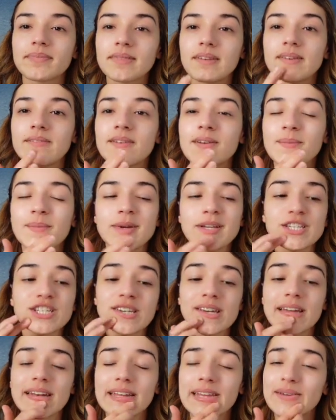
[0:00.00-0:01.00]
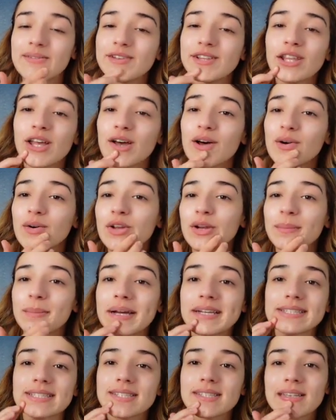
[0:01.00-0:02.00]
Even on my chin, even though your
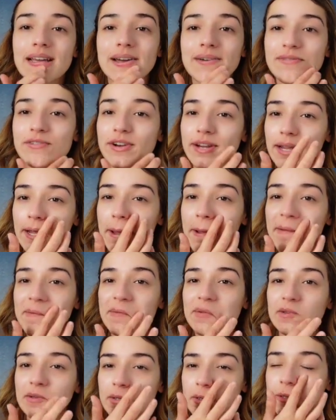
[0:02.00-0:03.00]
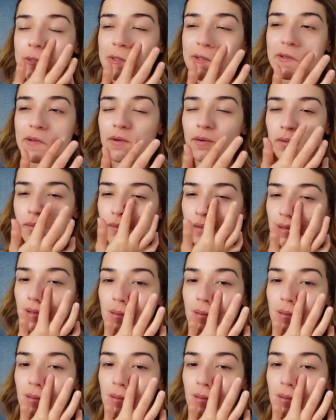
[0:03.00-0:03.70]
mask is covering it, you should still